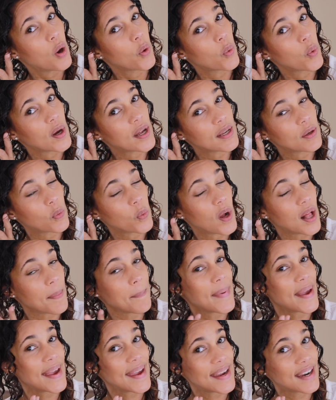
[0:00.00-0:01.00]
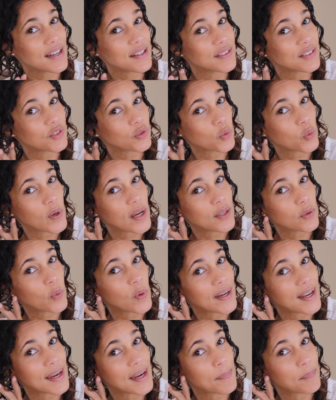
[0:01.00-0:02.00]
While my hair is wet,
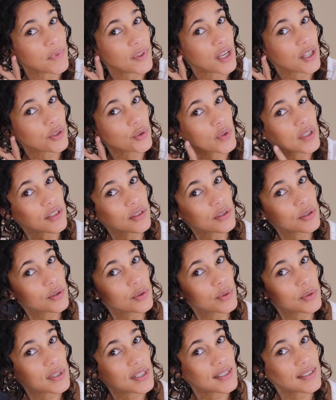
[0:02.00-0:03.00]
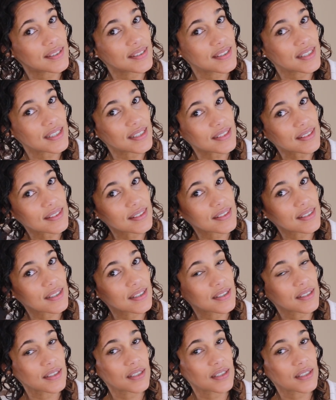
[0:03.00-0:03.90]
what I am not going to do is this.